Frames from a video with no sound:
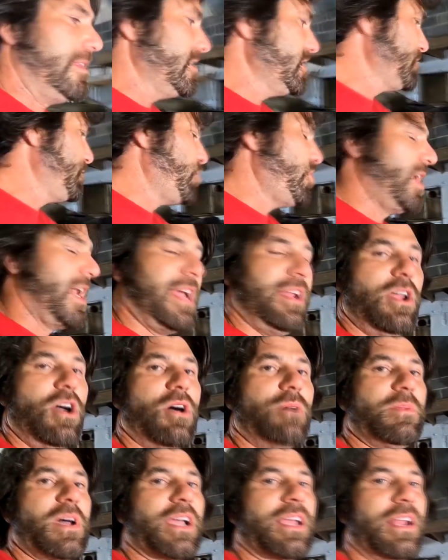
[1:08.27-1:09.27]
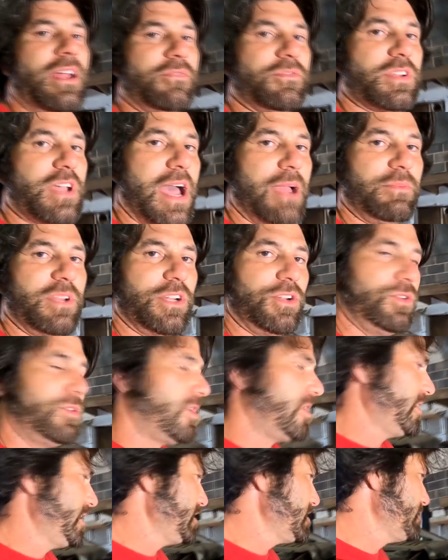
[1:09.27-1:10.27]
At this point, I know I'm not gonna have time to do
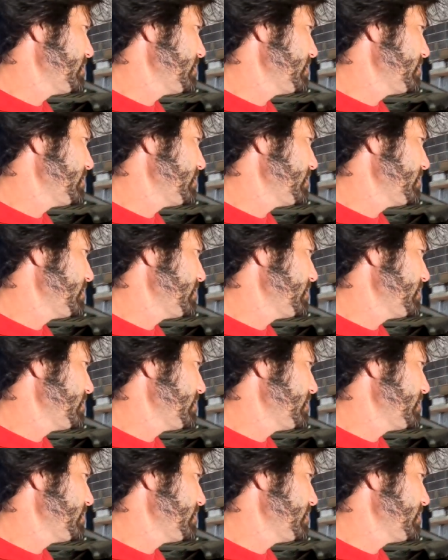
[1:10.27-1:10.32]
all